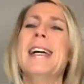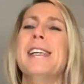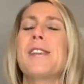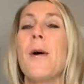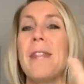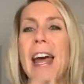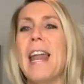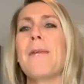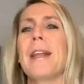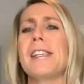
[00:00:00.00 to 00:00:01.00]
So then
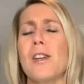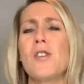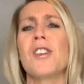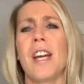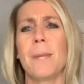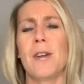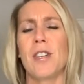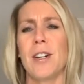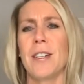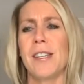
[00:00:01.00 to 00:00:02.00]
I realized, oh, she's talking about
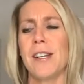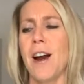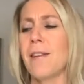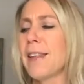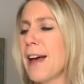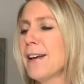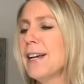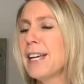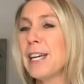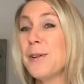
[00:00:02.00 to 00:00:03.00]
Sherilyn's card, that
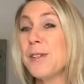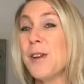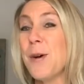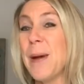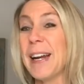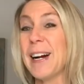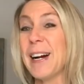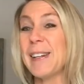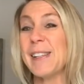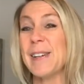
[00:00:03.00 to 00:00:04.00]
cute snowman card.